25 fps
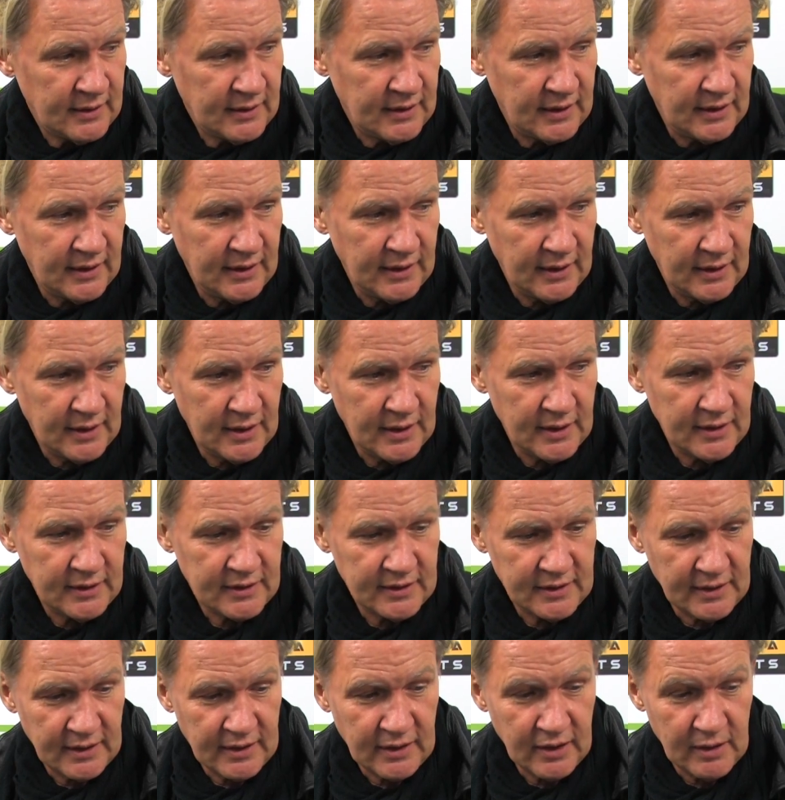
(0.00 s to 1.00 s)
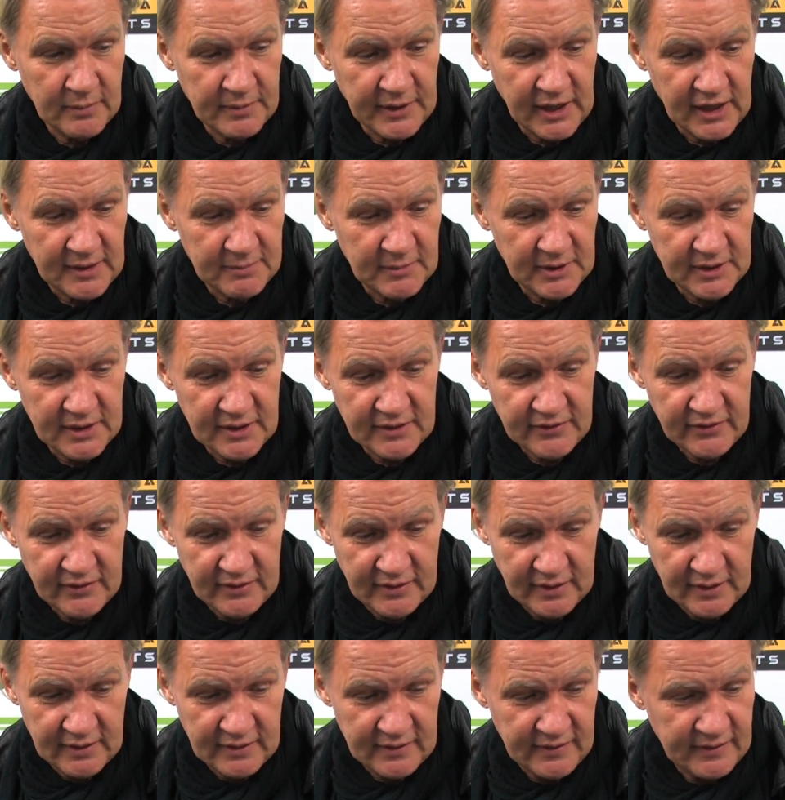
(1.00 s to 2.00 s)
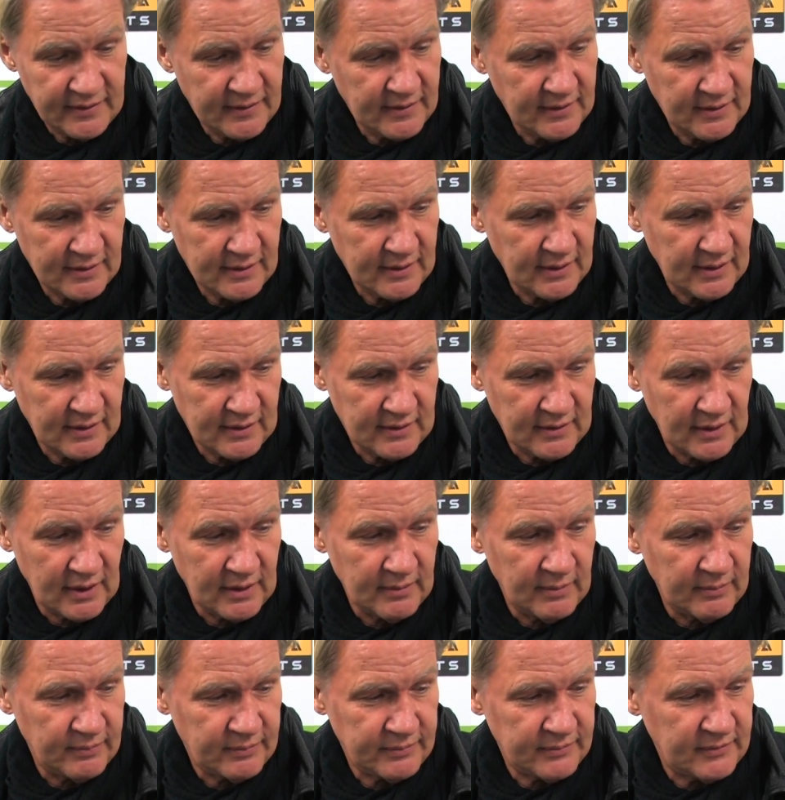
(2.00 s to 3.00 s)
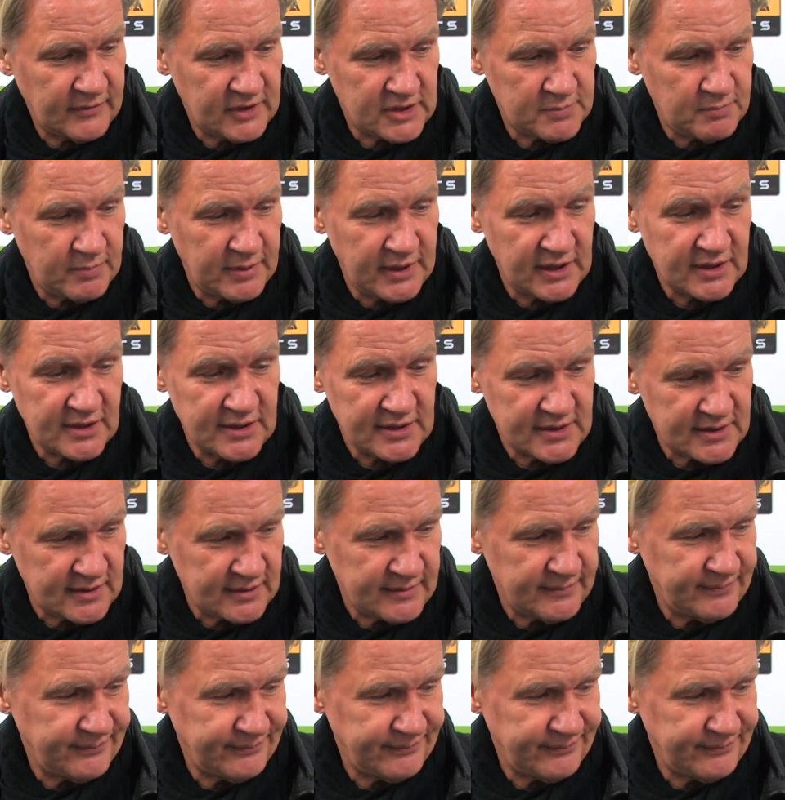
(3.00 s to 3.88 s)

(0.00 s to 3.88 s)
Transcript: the uh, the club gave me this, and I'm speechless.